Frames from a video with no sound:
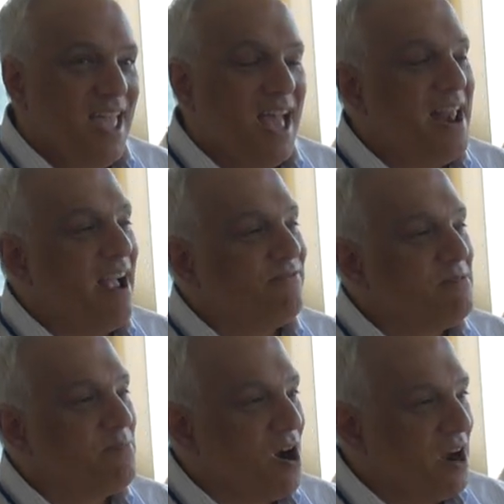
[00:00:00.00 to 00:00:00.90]
And
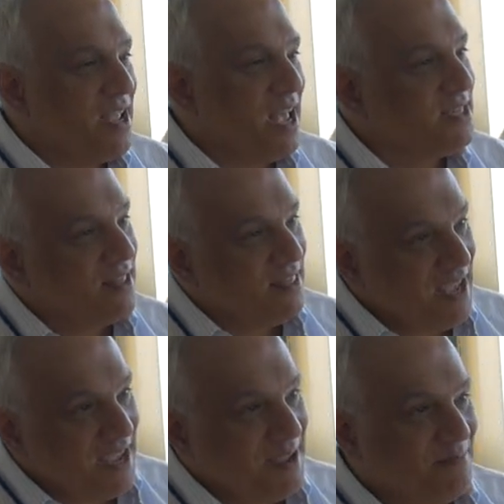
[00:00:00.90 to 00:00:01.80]
every party has a
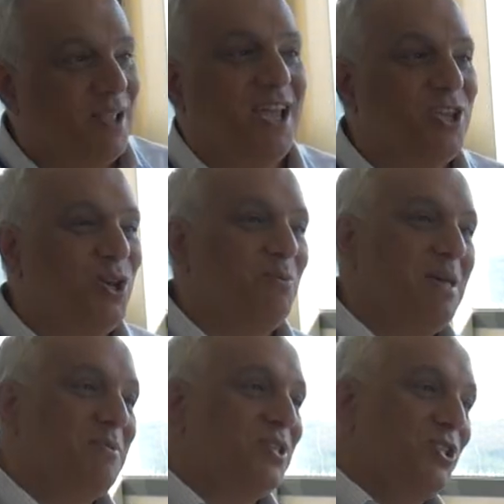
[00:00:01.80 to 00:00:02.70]
theme, like, you know,
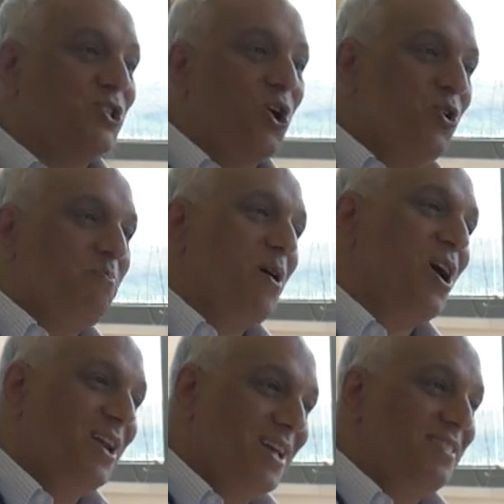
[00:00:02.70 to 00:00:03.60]
maybe it's a toga
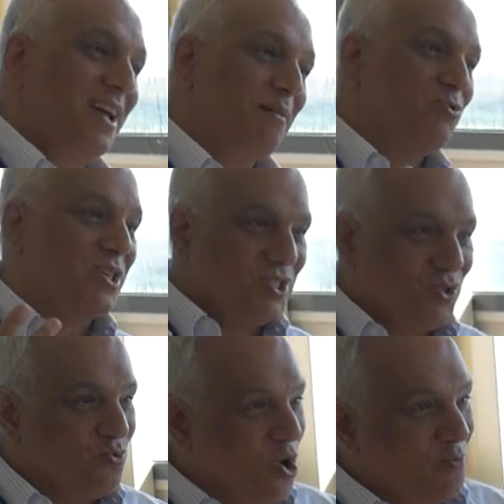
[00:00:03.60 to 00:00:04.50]
party and they come dressed
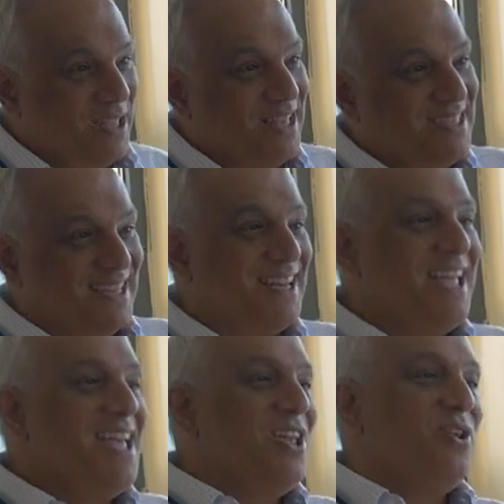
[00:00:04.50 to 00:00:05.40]
as Romans, and,
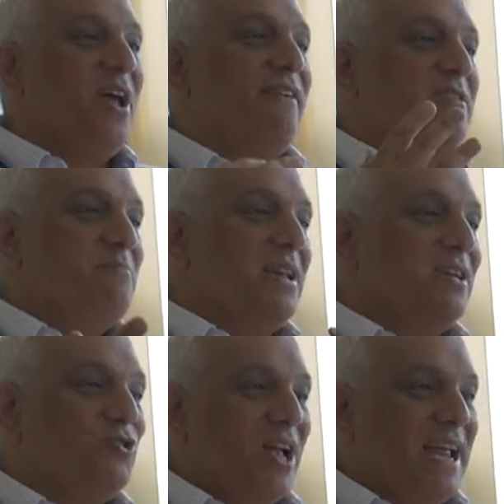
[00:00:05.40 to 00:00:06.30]
you know, everybody
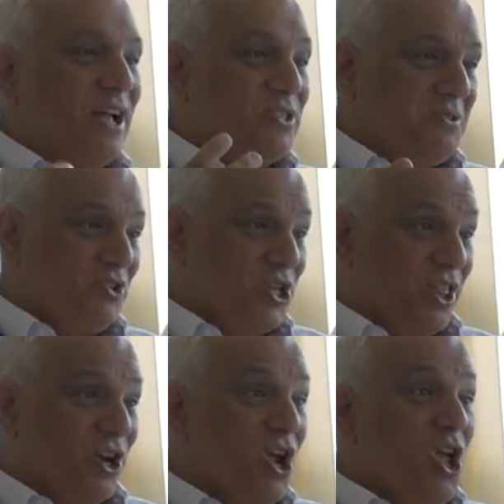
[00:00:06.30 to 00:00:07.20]
is trying to outdo each
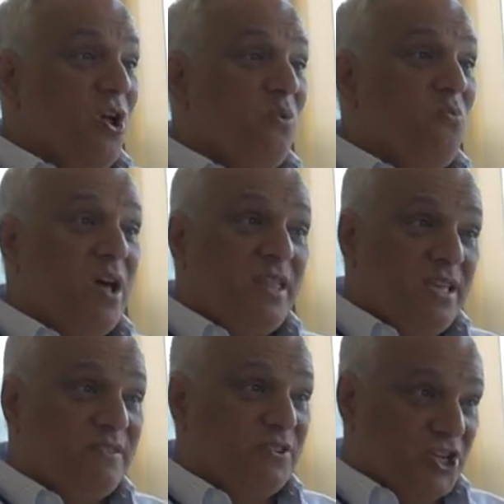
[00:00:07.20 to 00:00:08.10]
other. One of
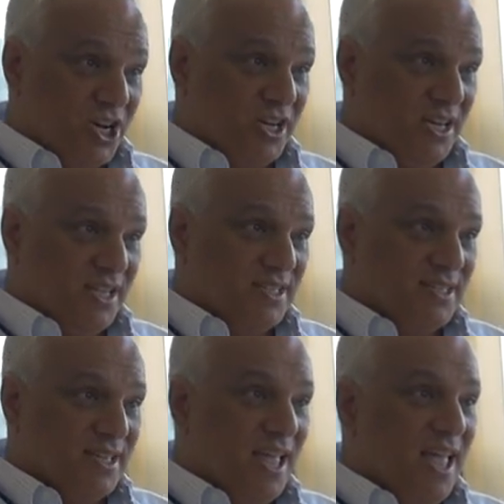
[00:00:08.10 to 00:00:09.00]
these
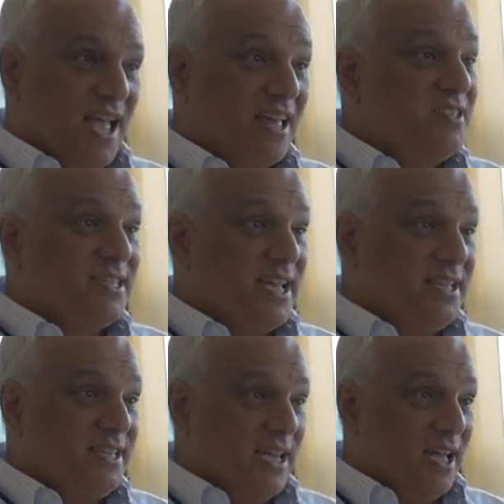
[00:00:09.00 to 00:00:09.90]
fraternities had this
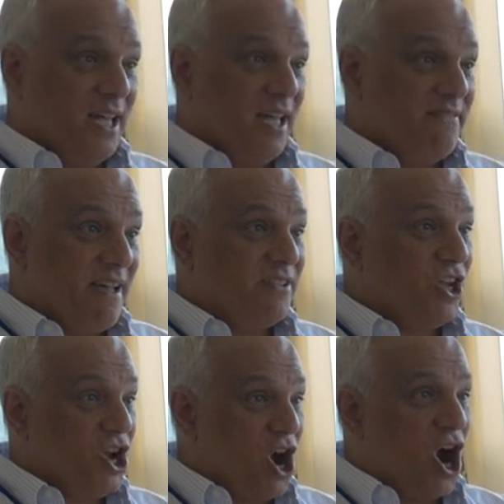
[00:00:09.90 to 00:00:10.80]
idea of having
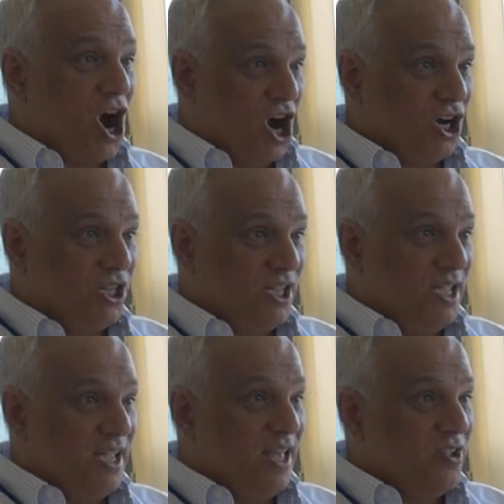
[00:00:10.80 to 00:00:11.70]
a car
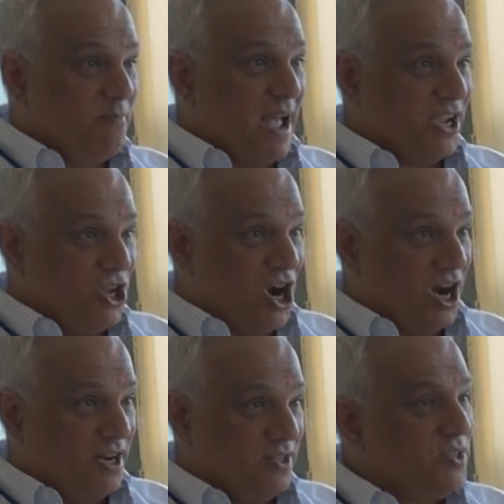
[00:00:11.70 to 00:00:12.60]
in their
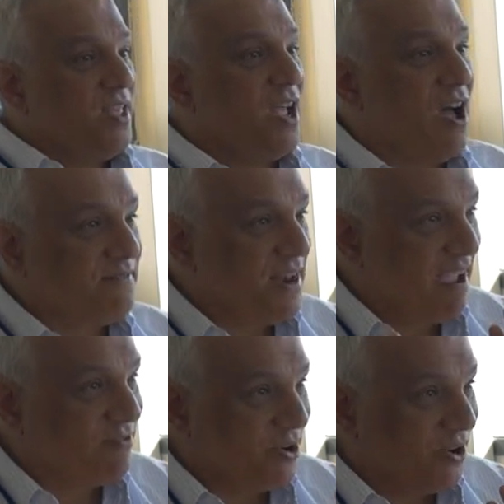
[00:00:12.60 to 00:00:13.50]
backyard. So they often
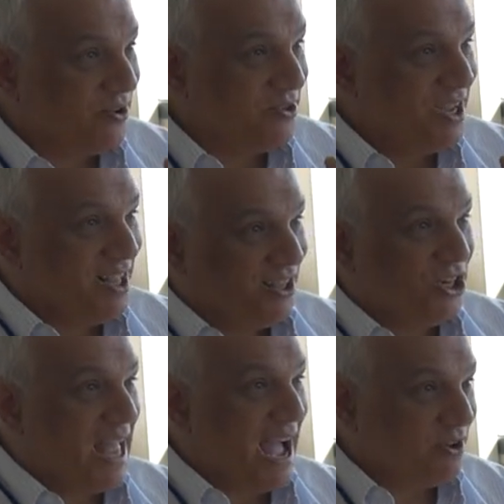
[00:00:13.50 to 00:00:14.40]
have their own
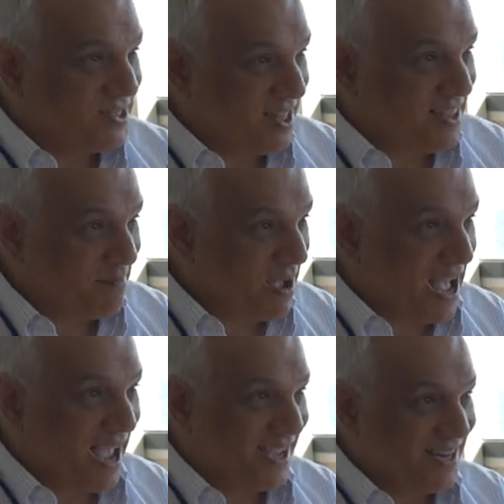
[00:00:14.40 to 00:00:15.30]
little house that they
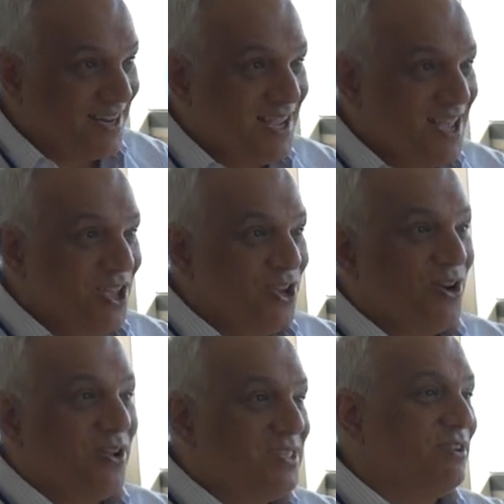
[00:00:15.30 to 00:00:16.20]
buy, and you
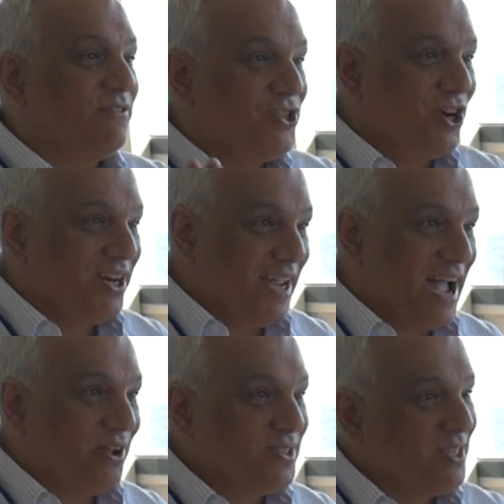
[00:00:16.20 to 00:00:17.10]
know, it's their fraternity
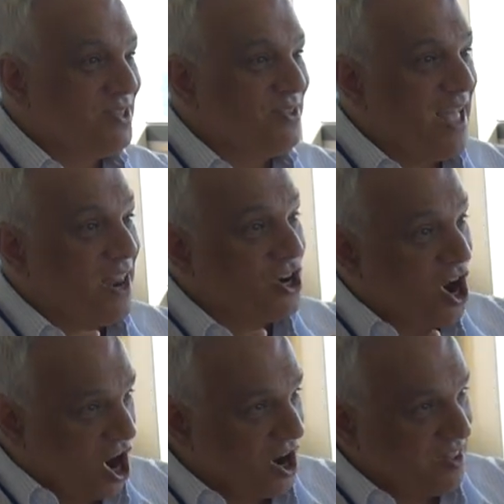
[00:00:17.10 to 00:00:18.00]
house. And so they had a
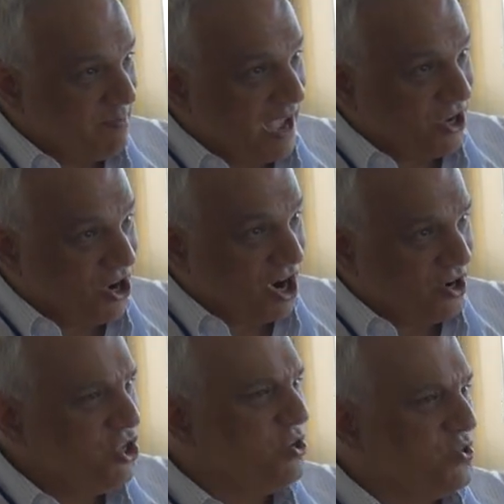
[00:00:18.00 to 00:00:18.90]
car in the backyard,
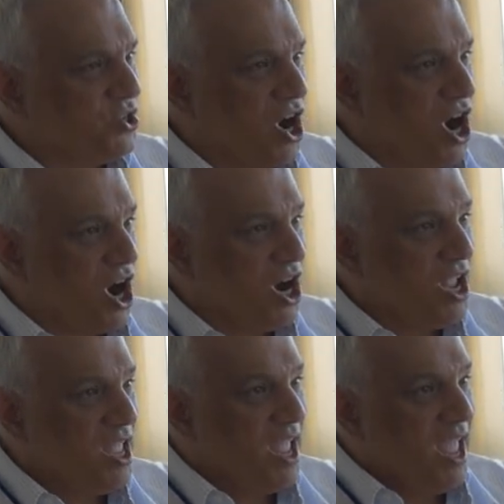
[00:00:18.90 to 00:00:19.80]
a used car.
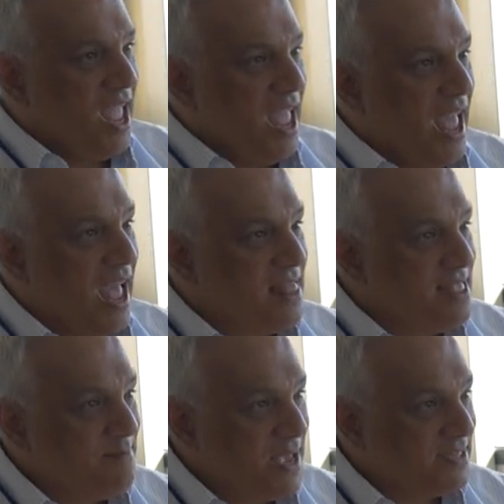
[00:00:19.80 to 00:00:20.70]
And
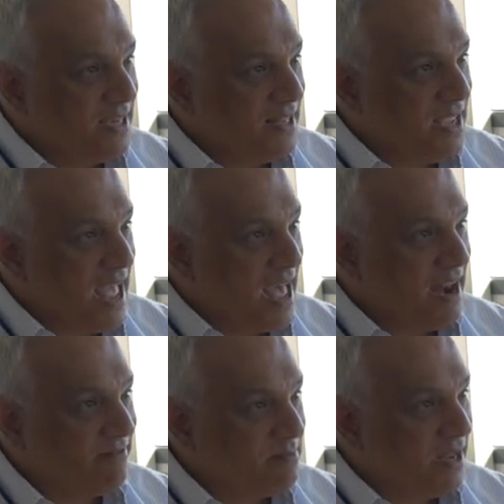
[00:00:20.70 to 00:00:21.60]
they basically had
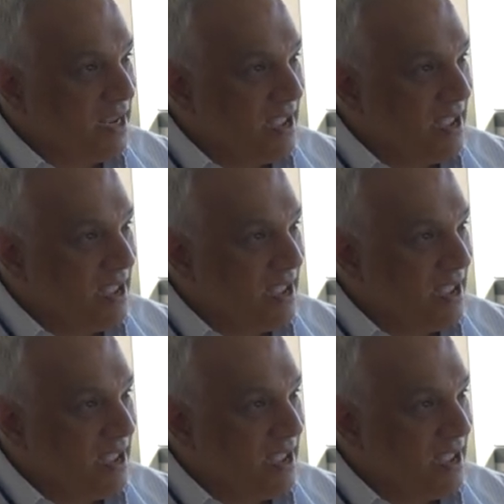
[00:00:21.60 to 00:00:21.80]
everybody